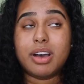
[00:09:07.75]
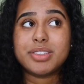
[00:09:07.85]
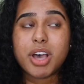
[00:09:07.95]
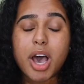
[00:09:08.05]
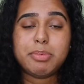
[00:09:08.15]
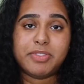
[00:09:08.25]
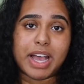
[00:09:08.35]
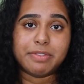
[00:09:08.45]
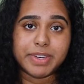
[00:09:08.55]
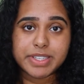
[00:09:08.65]
On top of
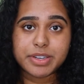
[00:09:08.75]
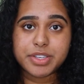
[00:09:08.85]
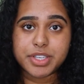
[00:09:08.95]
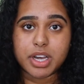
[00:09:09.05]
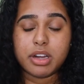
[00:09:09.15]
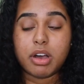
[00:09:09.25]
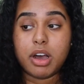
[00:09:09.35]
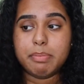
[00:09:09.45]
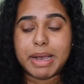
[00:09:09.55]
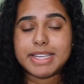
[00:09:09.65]
that, research done
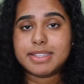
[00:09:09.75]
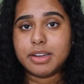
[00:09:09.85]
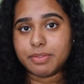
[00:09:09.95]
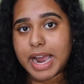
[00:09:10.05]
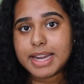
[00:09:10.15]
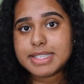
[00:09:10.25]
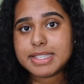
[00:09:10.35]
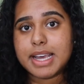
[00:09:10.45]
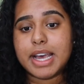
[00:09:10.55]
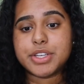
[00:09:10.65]
on mice and rats
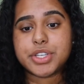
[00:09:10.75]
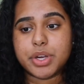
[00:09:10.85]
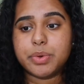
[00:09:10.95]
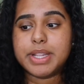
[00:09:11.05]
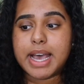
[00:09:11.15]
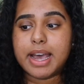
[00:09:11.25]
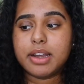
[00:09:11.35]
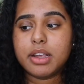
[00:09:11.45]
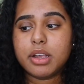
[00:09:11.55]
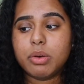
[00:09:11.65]
has shown that
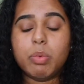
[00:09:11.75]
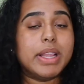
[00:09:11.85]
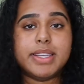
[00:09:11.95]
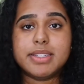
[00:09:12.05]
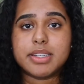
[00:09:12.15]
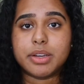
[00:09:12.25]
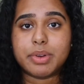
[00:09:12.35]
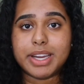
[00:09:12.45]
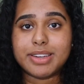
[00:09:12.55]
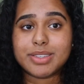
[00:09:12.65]
when these
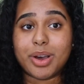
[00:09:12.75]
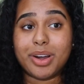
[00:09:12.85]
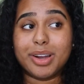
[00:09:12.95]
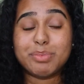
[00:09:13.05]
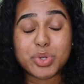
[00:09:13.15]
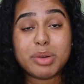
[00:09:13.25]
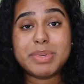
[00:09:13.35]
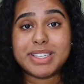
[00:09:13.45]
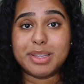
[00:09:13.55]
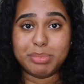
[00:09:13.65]
ingredients are absorbed
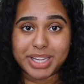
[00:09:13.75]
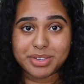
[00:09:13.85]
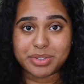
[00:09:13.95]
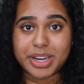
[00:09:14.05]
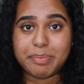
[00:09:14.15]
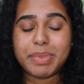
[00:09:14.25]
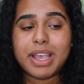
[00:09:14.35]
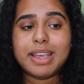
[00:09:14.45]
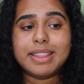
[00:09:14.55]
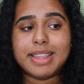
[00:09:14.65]
into the bloodstream,
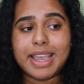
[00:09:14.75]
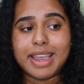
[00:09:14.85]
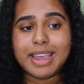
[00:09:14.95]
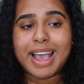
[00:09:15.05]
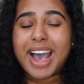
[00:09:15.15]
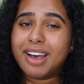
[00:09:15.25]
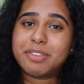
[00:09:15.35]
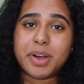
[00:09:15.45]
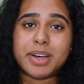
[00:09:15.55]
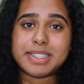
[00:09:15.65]
they have
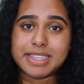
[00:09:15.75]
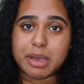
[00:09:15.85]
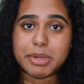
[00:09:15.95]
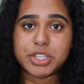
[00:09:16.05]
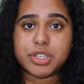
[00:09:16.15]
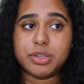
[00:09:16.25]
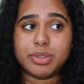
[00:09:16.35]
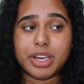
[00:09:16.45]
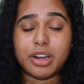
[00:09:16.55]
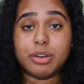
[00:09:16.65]
caused damage to
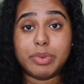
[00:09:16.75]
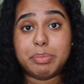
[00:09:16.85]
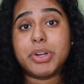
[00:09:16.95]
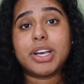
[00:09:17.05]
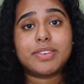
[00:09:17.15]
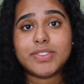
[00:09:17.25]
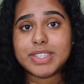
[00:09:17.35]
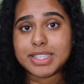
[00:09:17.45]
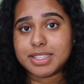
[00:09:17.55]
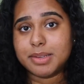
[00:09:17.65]
their reproductive
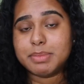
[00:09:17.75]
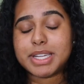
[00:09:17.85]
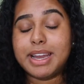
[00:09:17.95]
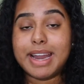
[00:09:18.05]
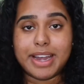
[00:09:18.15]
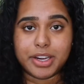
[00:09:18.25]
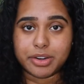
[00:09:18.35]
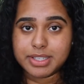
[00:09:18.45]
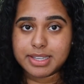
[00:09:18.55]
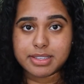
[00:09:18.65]
systems and
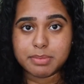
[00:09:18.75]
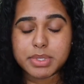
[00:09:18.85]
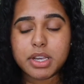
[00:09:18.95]
endocrine systems.